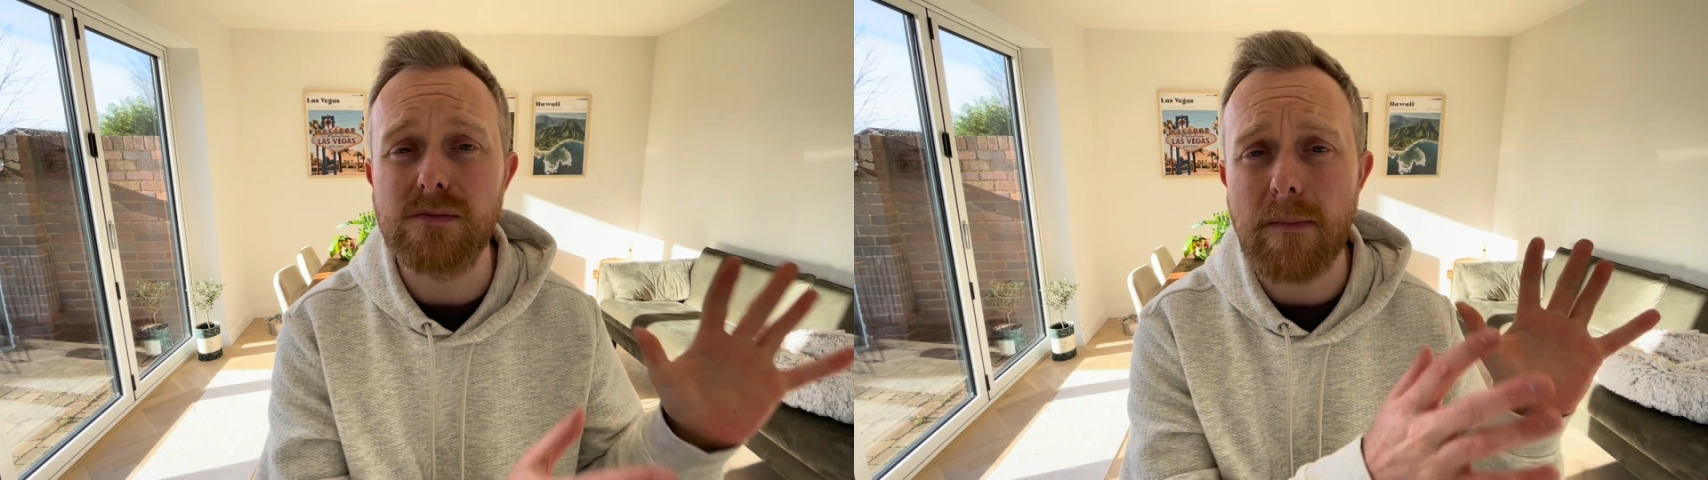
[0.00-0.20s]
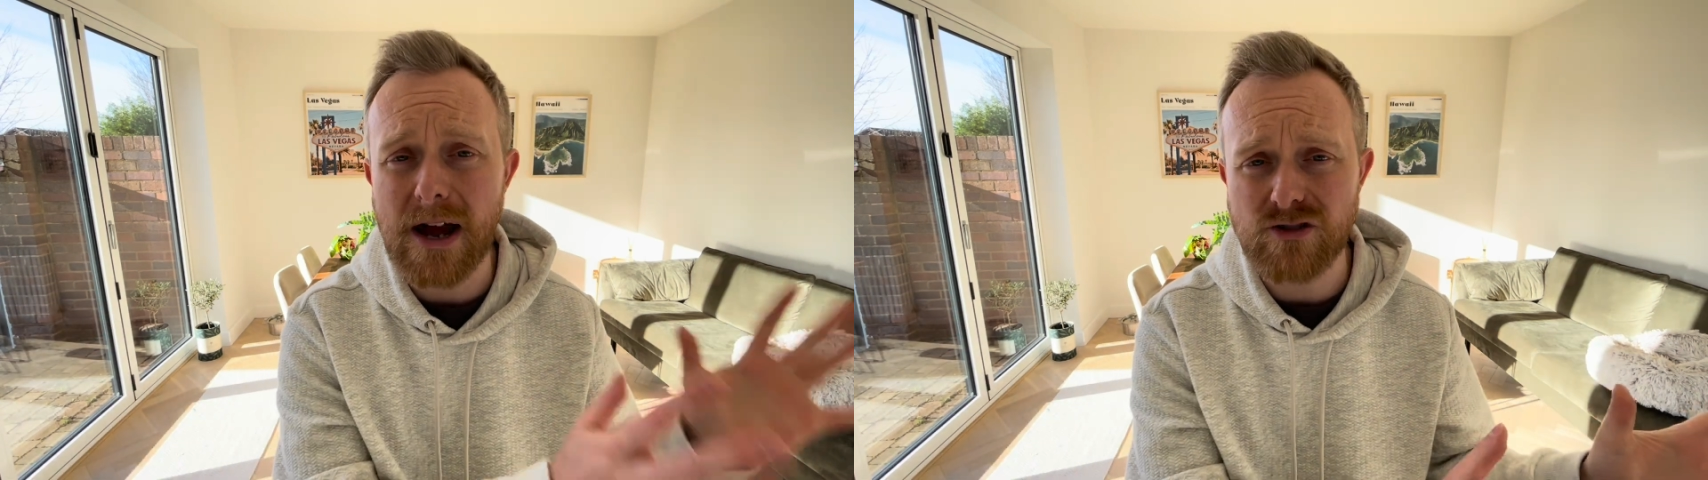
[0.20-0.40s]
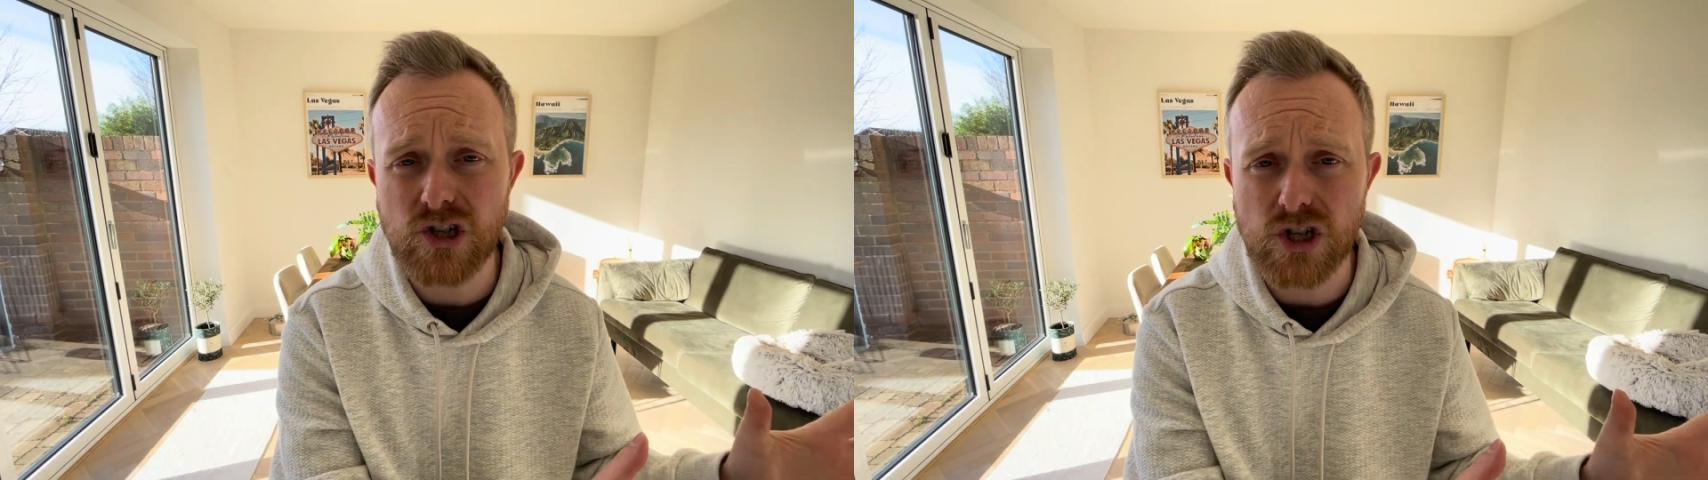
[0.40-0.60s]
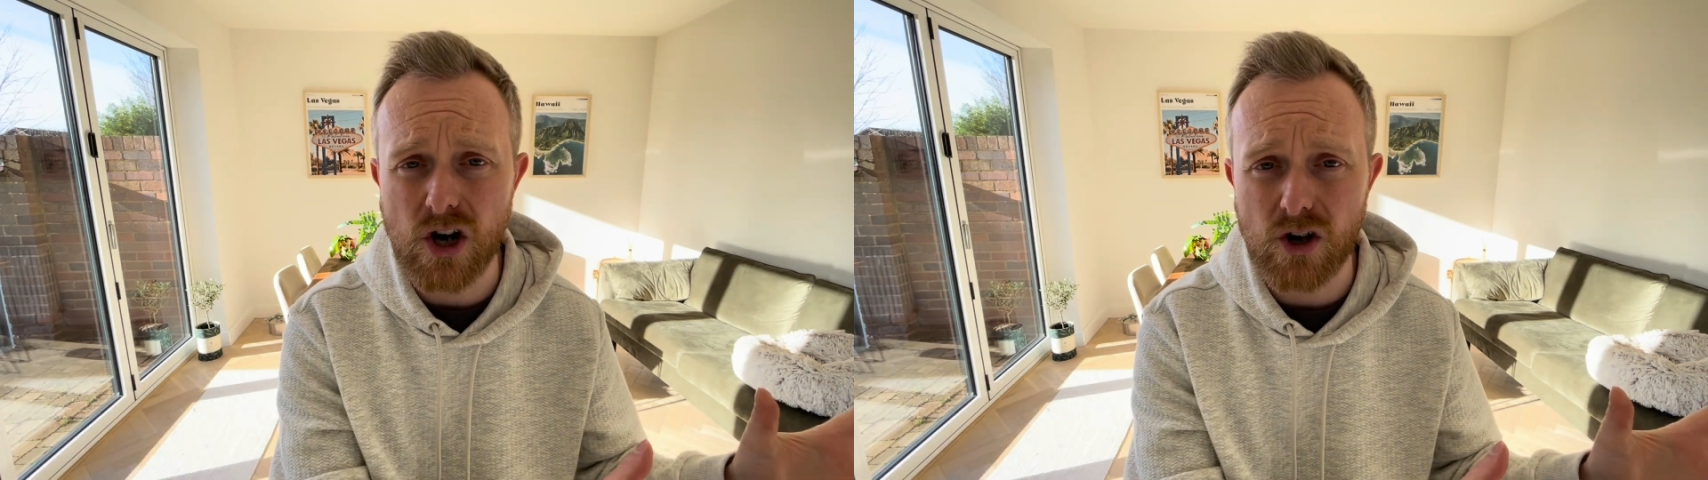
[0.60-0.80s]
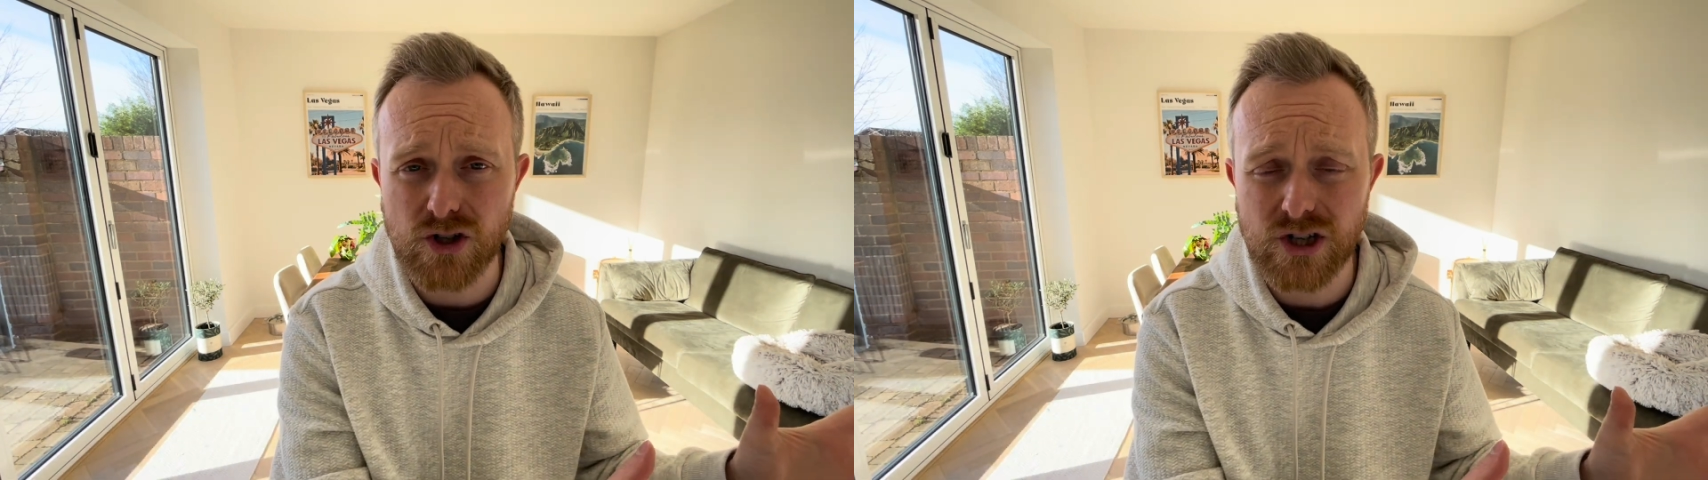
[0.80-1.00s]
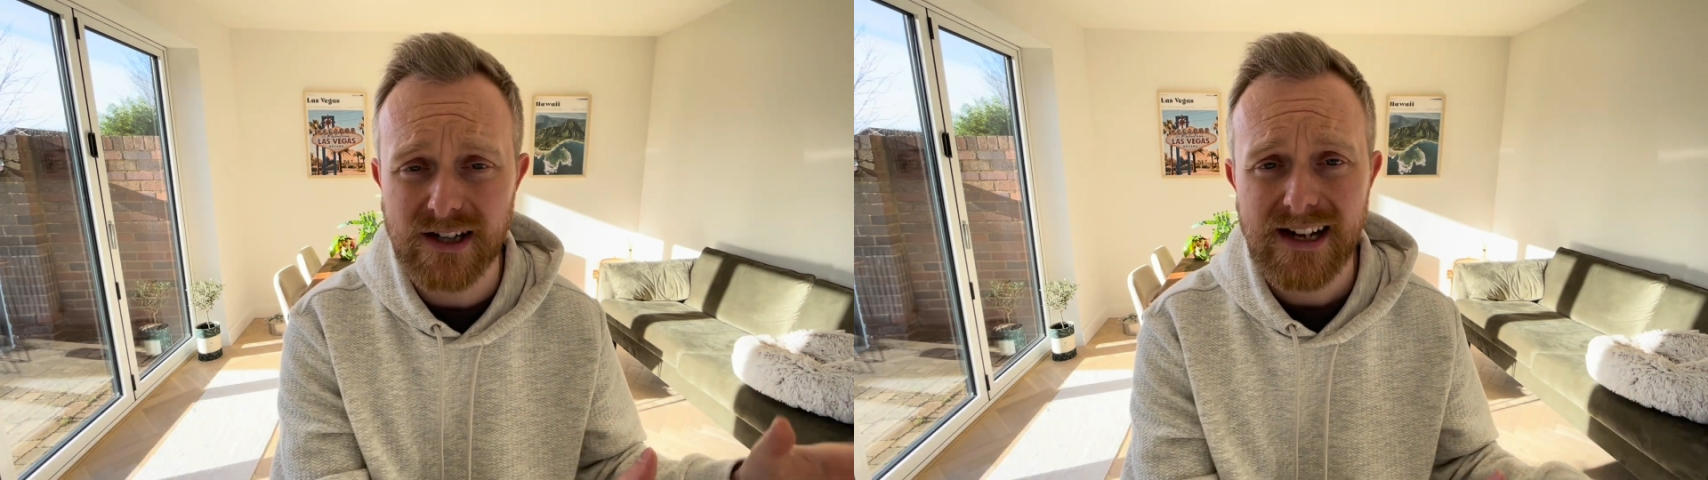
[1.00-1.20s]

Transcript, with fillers: my battery's charged